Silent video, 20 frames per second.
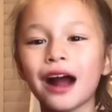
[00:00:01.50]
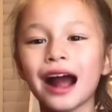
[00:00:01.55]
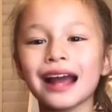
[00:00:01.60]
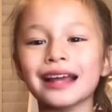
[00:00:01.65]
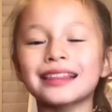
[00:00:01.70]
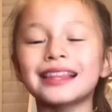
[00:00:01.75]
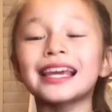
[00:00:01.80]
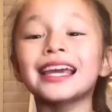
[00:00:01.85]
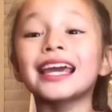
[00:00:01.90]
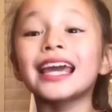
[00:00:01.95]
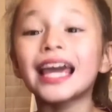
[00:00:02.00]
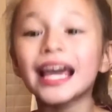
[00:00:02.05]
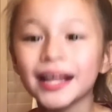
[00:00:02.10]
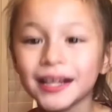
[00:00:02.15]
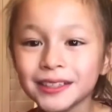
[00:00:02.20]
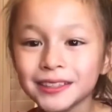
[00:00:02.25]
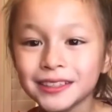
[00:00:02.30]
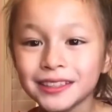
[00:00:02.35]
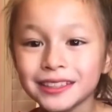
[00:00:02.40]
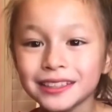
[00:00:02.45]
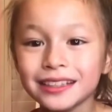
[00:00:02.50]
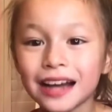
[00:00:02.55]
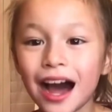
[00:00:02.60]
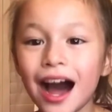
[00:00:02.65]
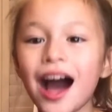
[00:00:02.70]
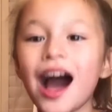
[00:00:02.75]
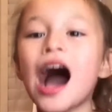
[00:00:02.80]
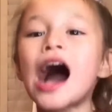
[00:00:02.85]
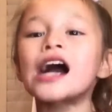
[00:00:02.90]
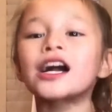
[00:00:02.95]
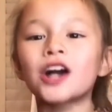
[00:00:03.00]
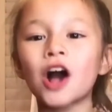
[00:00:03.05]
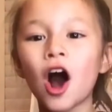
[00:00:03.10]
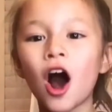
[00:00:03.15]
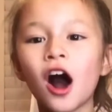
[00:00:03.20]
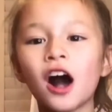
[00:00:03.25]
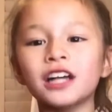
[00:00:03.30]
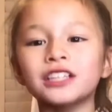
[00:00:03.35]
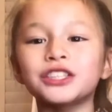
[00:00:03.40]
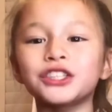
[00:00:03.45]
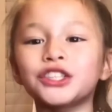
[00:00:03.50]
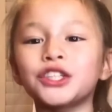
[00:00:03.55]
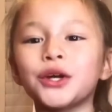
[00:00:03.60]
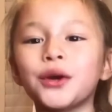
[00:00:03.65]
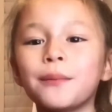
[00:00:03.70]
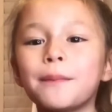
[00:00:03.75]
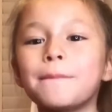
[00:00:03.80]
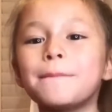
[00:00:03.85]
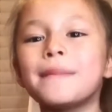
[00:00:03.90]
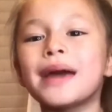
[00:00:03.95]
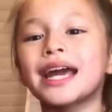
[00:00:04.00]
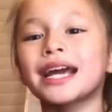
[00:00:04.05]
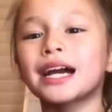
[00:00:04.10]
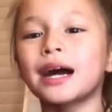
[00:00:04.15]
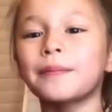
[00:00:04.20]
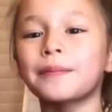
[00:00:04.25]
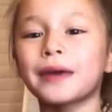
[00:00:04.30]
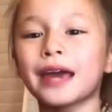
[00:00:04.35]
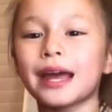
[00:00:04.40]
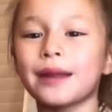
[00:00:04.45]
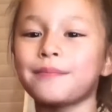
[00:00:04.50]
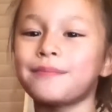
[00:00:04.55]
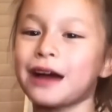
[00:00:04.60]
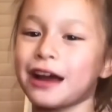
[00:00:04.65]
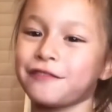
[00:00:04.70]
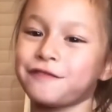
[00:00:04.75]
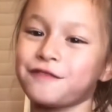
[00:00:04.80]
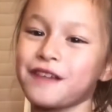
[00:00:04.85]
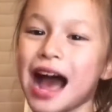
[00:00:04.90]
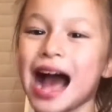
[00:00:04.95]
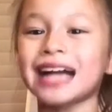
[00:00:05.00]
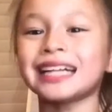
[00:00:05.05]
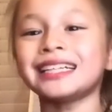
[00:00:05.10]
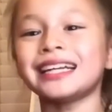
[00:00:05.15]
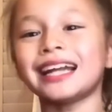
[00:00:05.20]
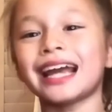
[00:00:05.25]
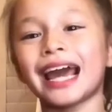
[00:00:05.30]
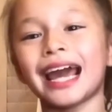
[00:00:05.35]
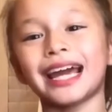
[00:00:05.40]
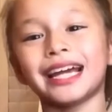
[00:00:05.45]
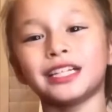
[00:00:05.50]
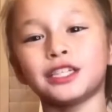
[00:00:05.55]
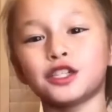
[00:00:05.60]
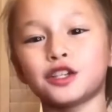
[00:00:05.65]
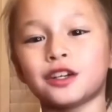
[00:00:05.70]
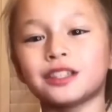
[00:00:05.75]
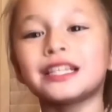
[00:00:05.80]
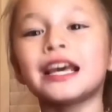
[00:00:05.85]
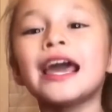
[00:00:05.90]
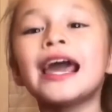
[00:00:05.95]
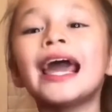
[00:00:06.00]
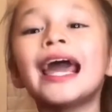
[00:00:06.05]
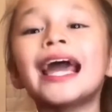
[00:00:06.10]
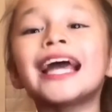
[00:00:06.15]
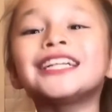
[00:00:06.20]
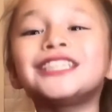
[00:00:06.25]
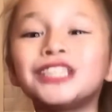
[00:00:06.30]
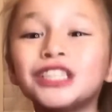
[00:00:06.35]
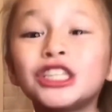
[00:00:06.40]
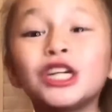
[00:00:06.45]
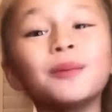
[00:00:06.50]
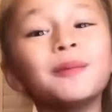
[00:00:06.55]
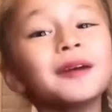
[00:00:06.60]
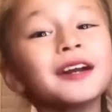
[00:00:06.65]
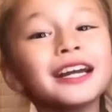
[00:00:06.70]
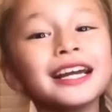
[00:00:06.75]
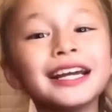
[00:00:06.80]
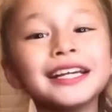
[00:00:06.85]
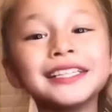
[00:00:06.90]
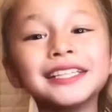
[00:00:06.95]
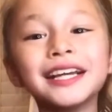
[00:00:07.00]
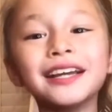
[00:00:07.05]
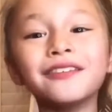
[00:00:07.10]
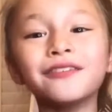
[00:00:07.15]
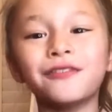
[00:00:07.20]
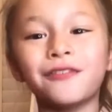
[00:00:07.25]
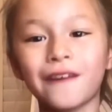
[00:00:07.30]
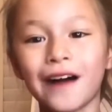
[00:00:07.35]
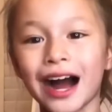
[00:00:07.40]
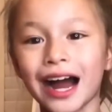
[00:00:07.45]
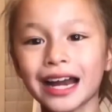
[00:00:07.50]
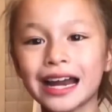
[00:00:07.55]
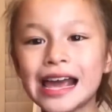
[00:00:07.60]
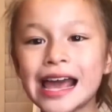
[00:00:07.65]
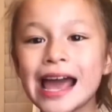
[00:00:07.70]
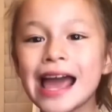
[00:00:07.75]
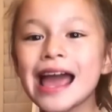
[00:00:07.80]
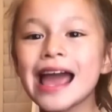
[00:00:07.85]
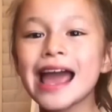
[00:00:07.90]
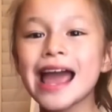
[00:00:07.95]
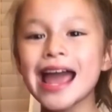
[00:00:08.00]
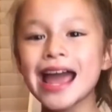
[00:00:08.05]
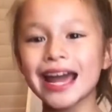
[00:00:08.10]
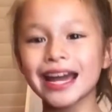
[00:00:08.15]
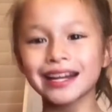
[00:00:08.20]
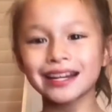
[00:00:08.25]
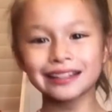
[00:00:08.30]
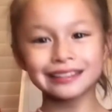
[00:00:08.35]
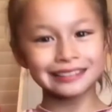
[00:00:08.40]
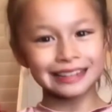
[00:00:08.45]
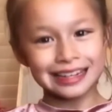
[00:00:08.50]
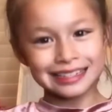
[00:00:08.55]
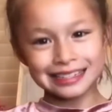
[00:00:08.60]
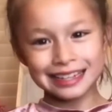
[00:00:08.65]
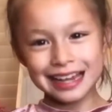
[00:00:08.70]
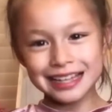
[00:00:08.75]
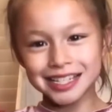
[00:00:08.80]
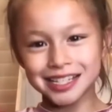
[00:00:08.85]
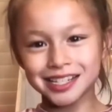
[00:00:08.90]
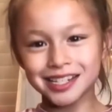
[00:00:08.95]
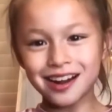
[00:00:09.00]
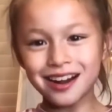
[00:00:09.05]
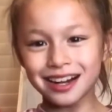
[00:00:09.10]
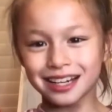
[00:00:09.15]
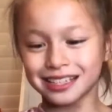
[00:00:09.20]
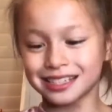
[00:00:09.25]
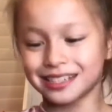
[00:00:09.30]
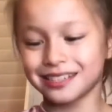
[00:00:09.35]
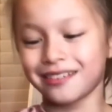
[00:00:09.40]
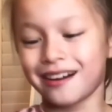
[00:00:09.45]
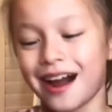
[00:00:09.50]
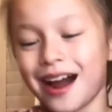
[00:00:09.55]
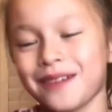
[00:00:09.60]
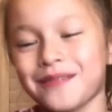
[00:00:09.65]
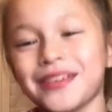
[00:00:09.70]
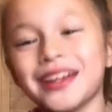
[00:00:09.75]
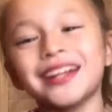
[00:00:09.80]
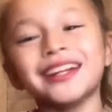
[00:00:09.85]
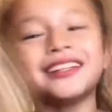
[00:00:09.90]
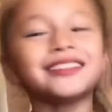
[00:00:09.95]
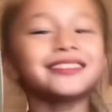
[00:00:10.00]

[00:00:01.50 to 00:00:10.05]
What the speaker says: try the Insta costume makeup kit by Fashion Angels. It's super easy and fun, and let's get started. So I'm gonna